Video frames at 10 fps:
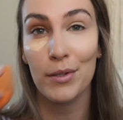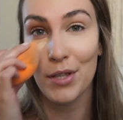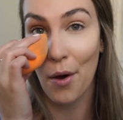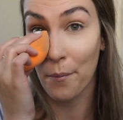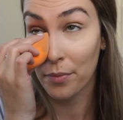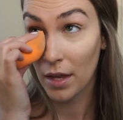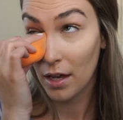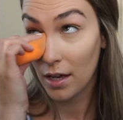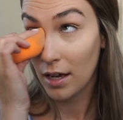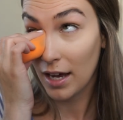So
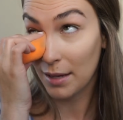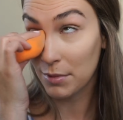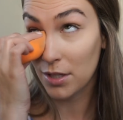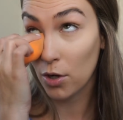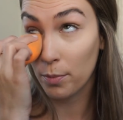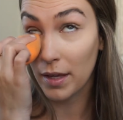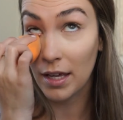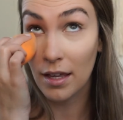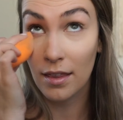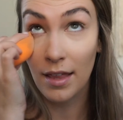I'm just
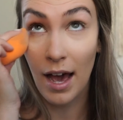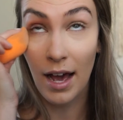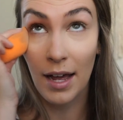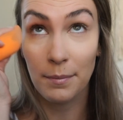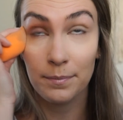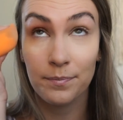hoping that